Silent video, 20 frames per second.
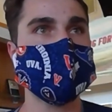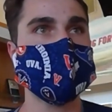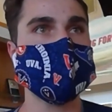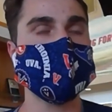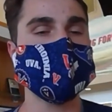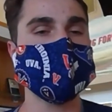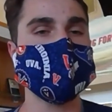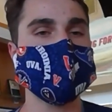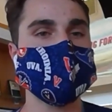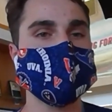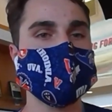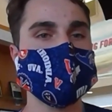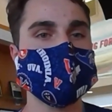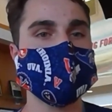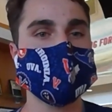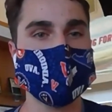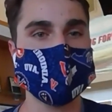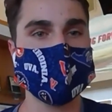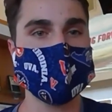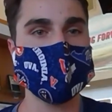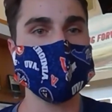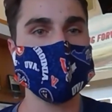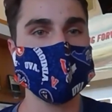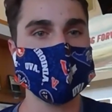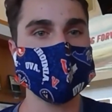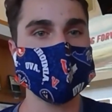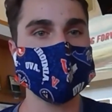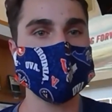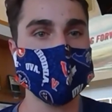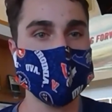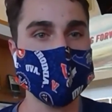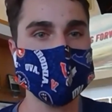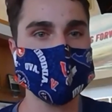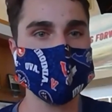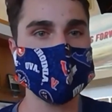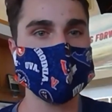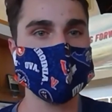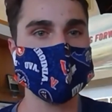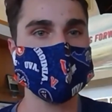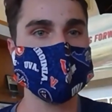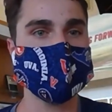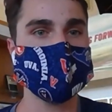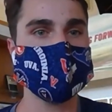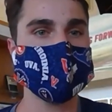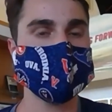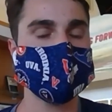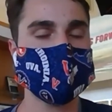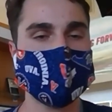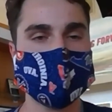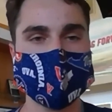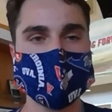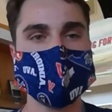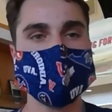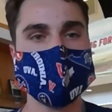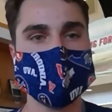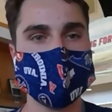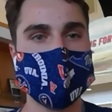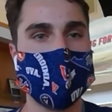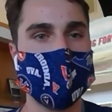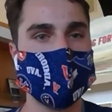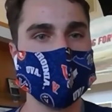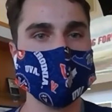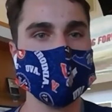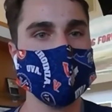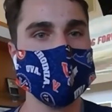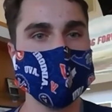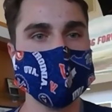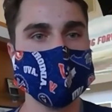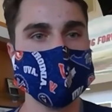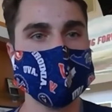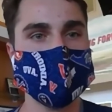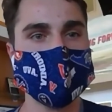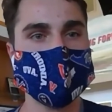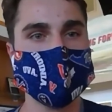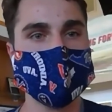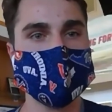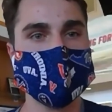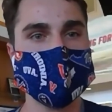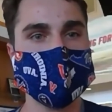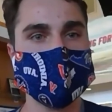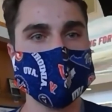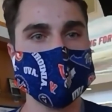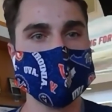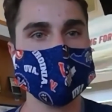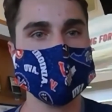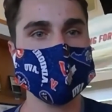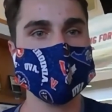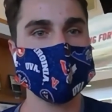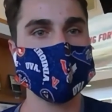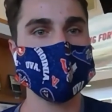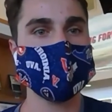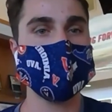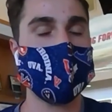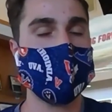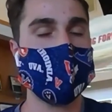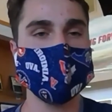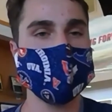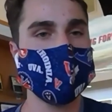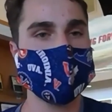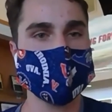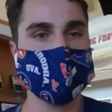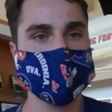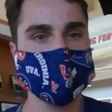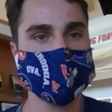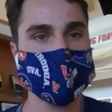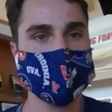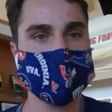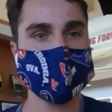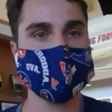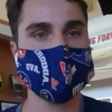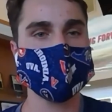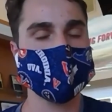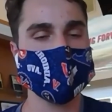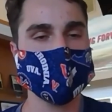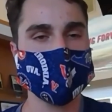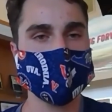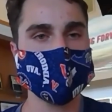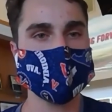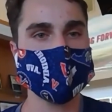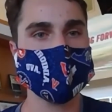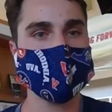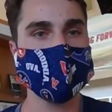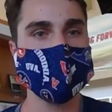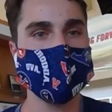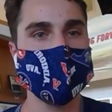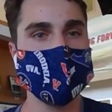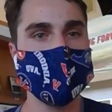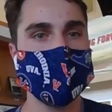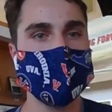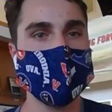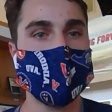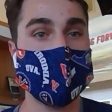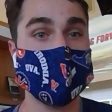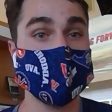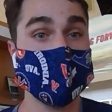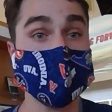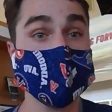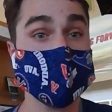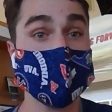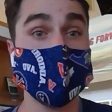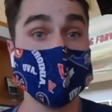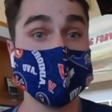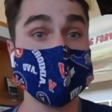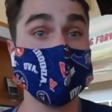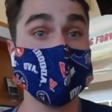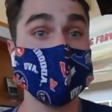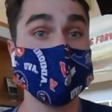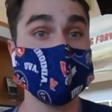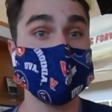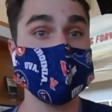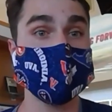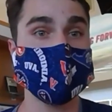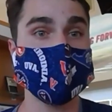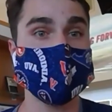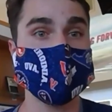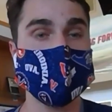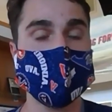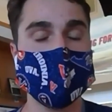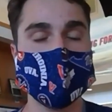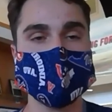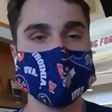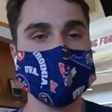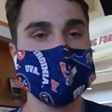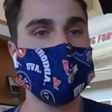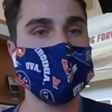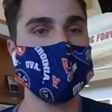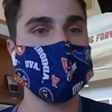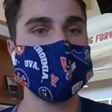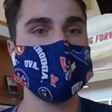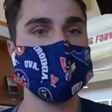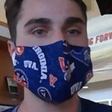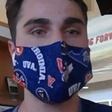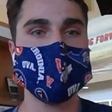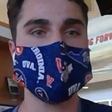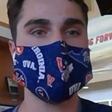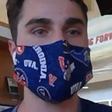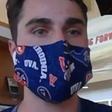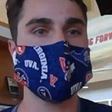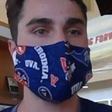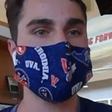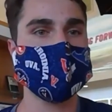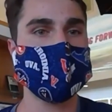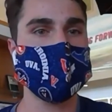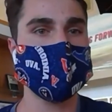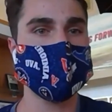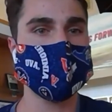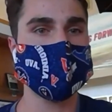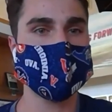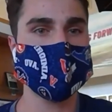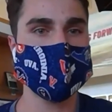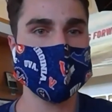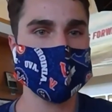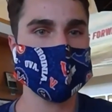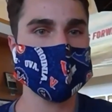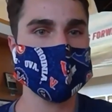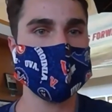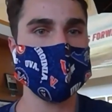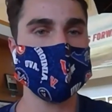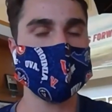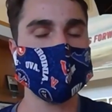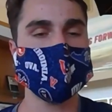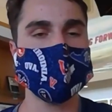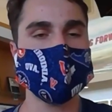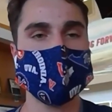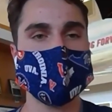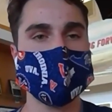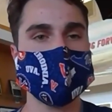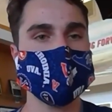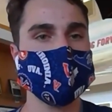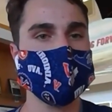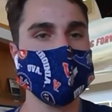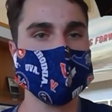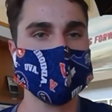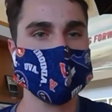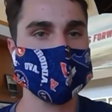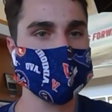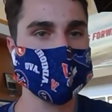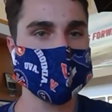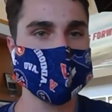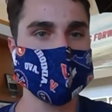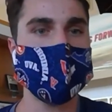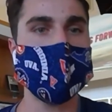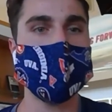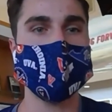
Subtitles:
it's show me what we need to do, tell me how we need to do it, or how long it'll take or whatever, and let's get it done. It's not let's sit around this week and like let's